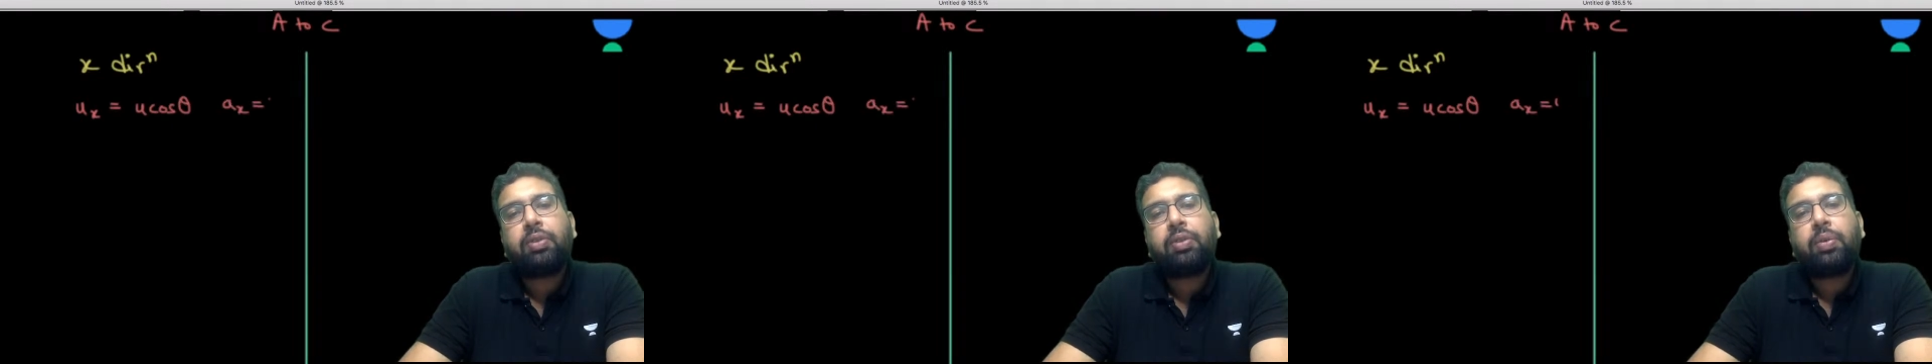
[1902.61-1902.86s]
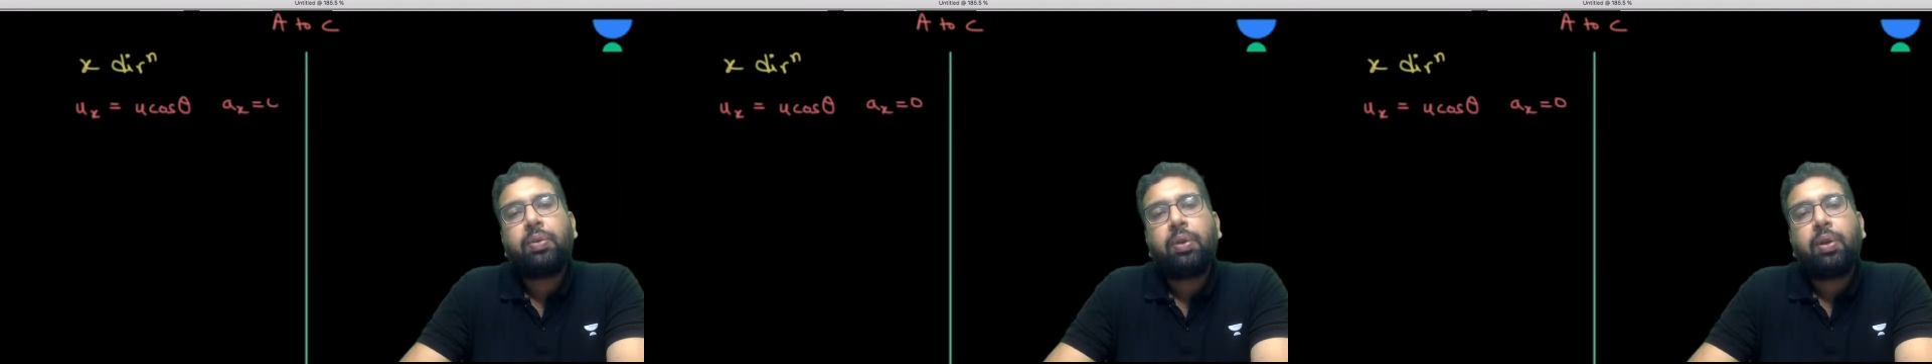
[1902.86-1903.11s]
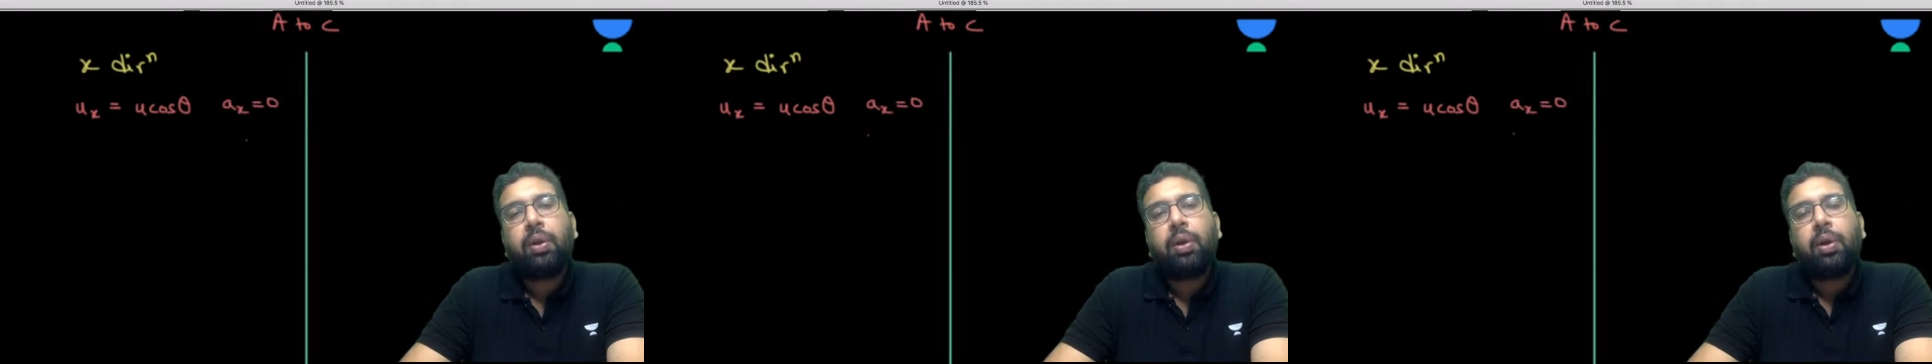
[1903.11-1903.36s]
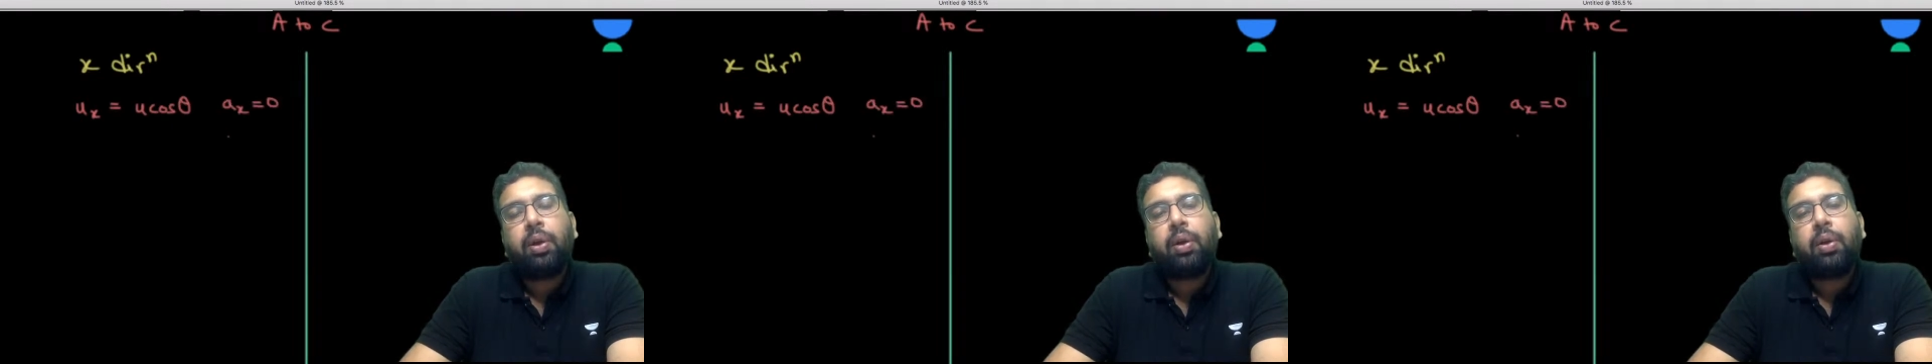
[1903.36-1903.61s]
we know.
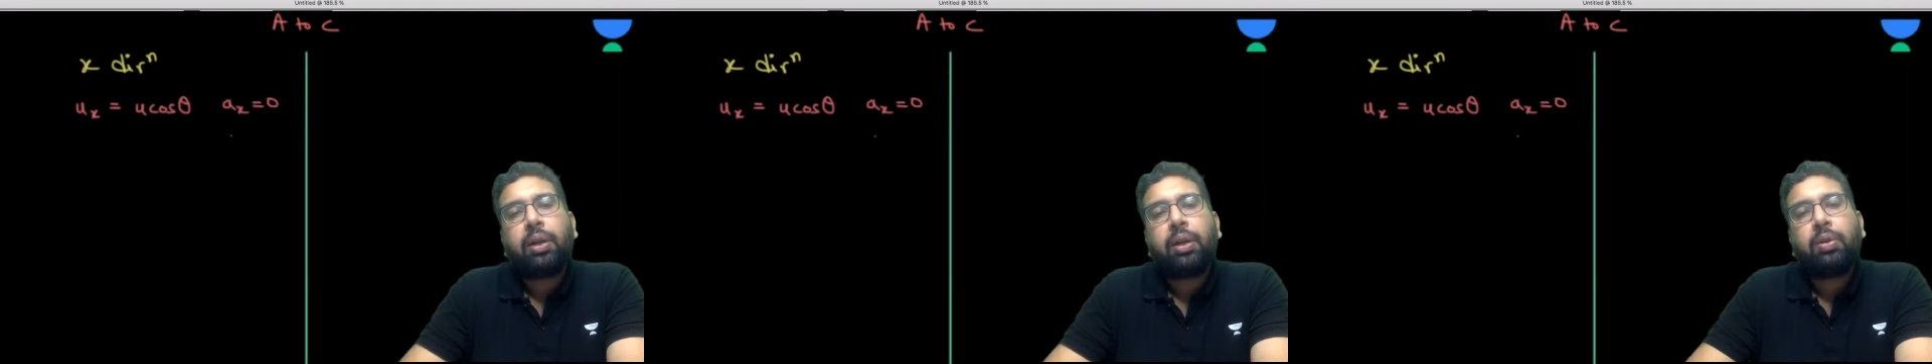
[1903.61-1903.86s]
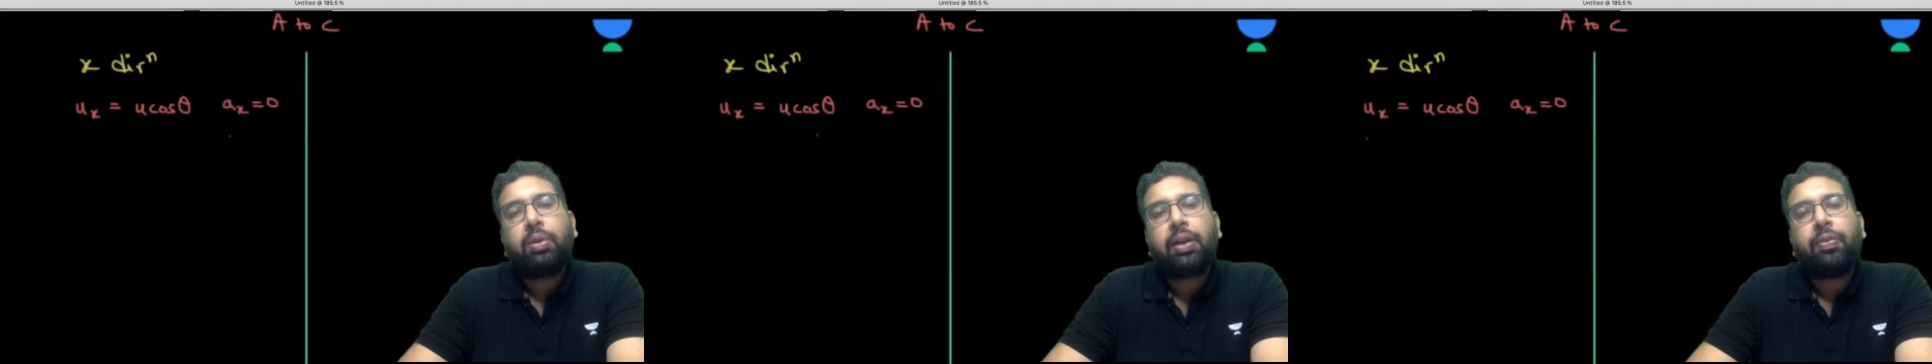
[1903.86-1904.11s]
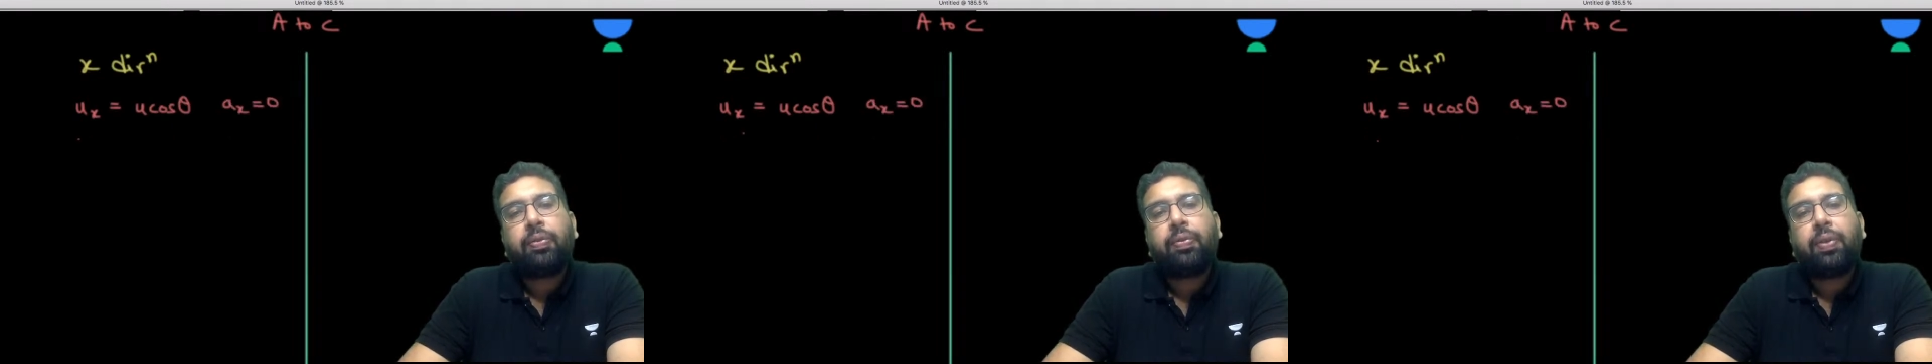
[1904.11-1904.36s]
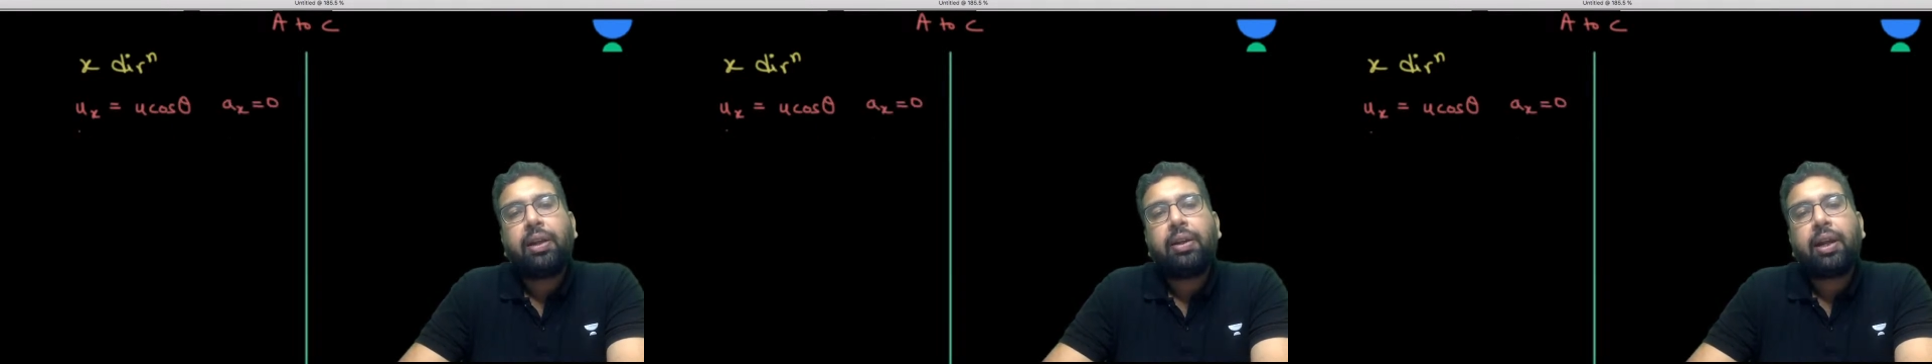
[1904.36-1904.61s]
Okay, so if
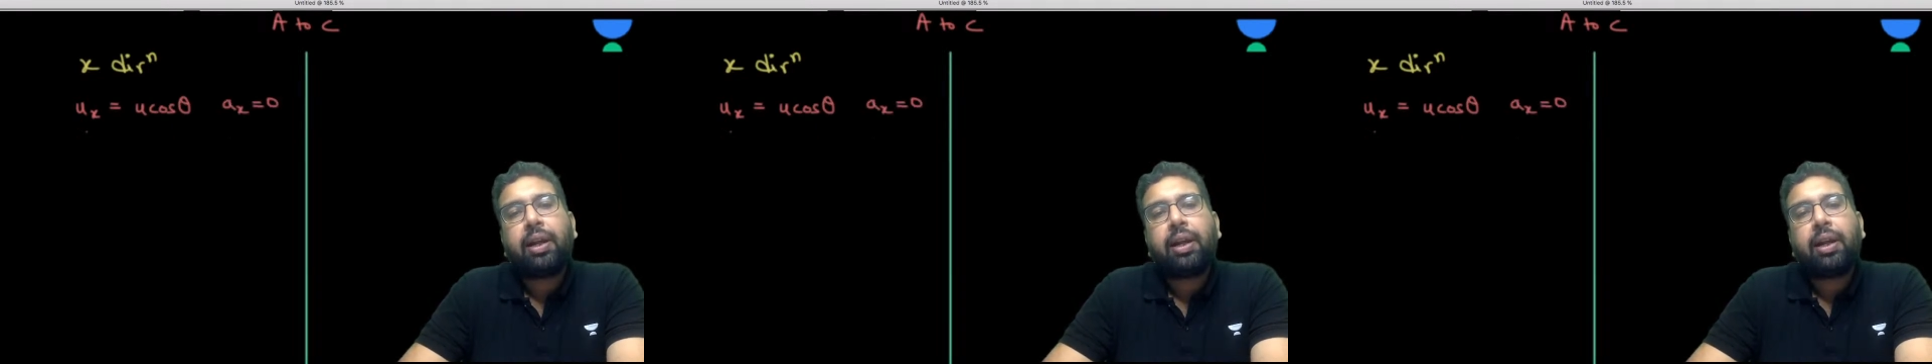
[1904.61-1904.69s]
I